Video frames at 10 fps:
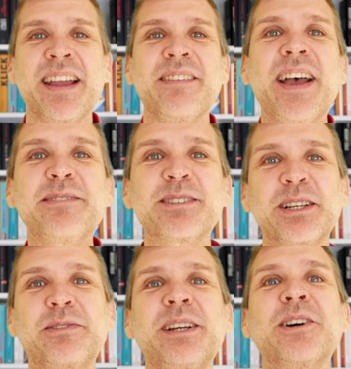that was a
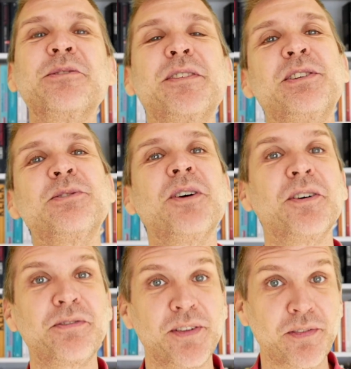quick overview
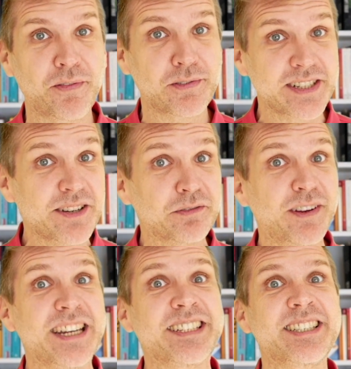of the 3
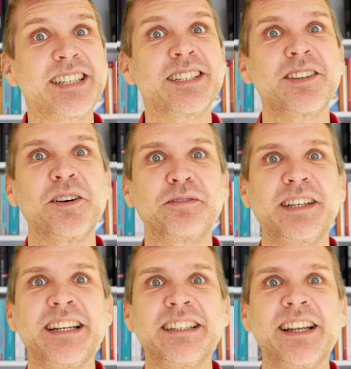phases of
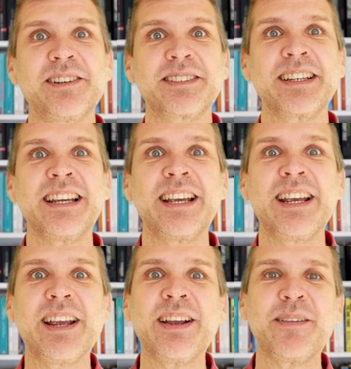Get It Out.
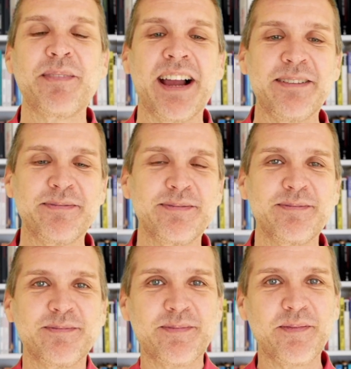I'm
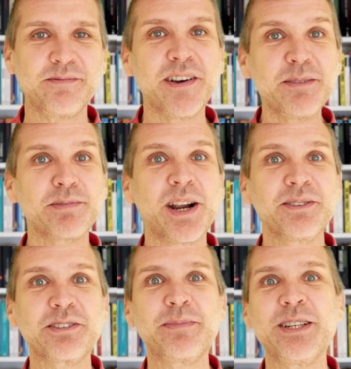very proud
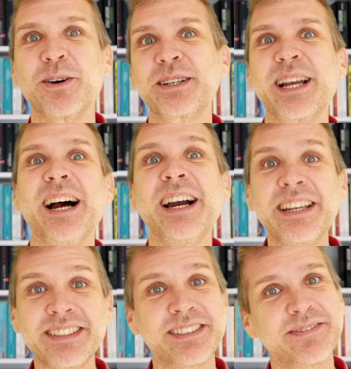to be your
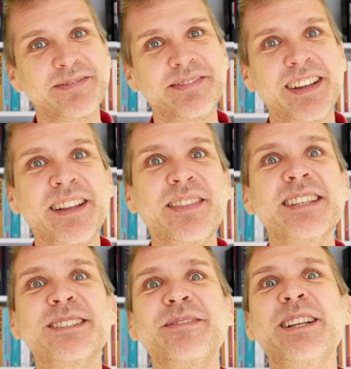guide in
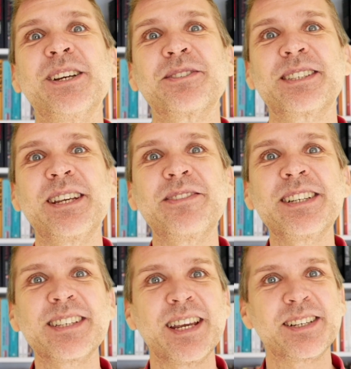this video
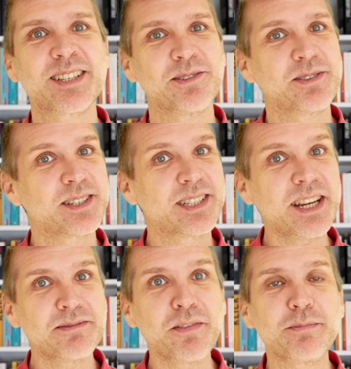series, so
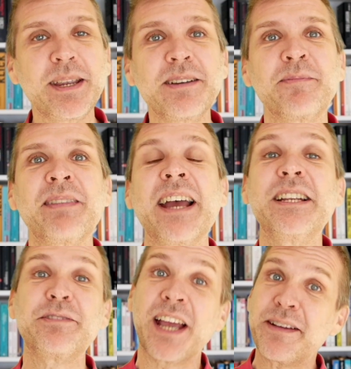stick with me, and
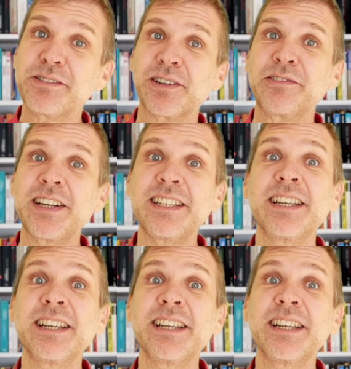if you haven't already,